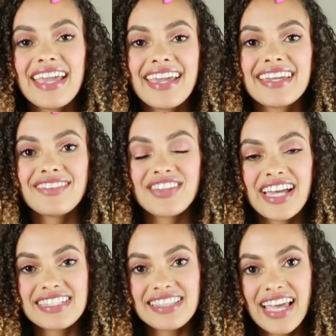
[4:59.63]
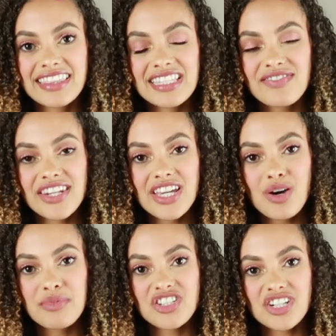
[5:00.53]
And if you guys like this
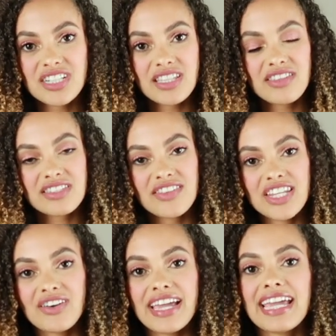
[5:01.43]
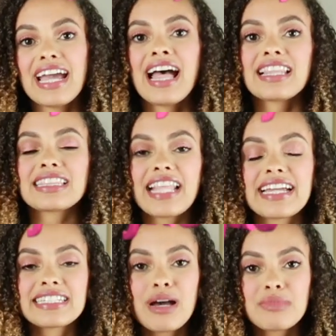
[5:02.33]
video, be sure to give this video a
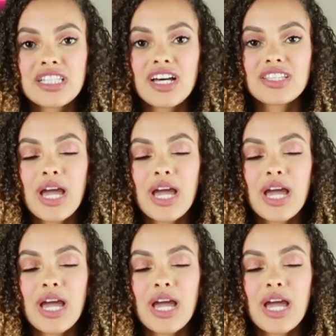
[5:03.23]
like down below.